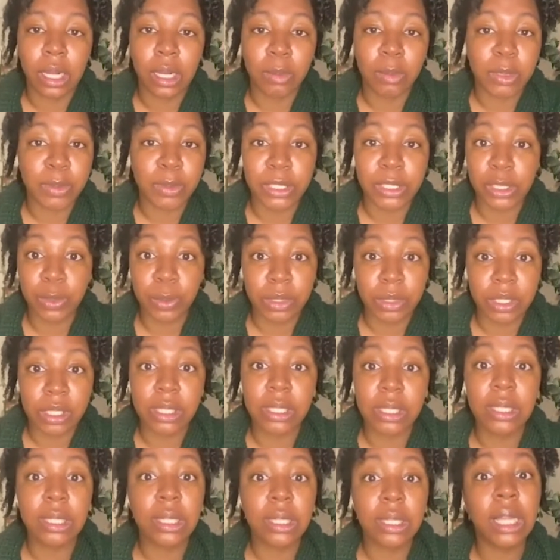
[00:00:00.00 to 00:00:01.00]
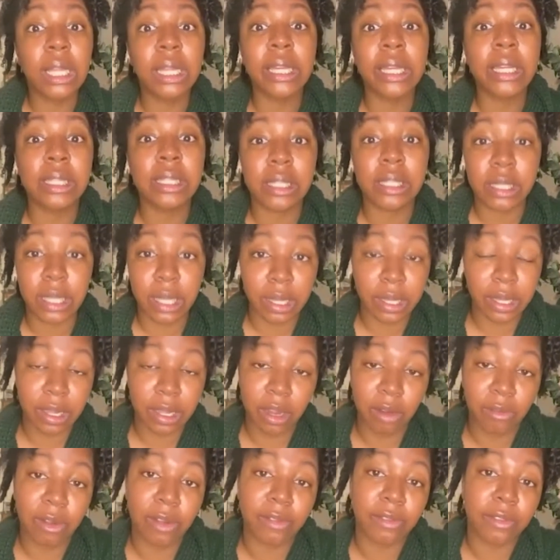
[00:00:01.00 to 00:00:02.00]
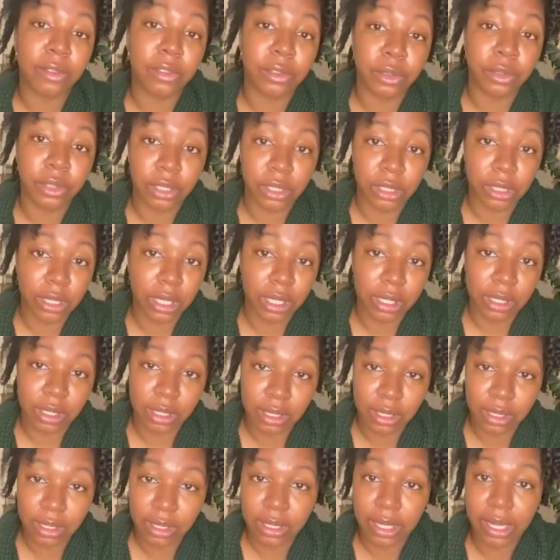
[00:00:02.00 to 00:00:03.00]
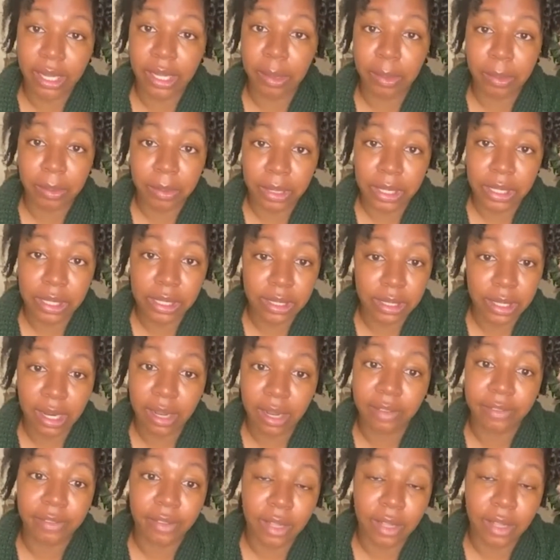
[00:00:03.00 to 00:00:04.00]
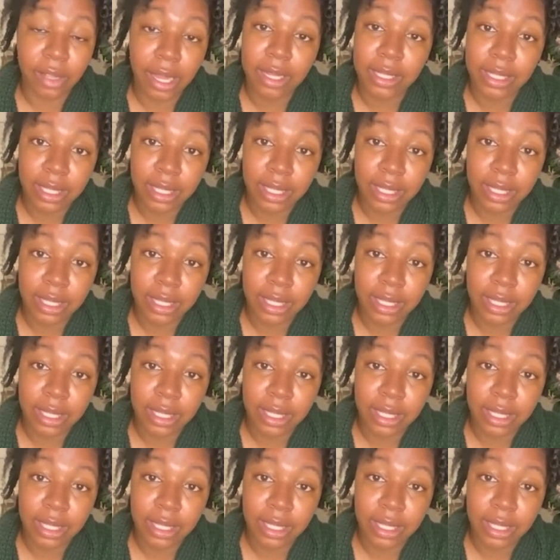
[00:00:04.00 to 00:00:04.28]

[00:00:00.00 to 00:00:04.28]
especially with this clean skincare revolution that's taking place. That I feel like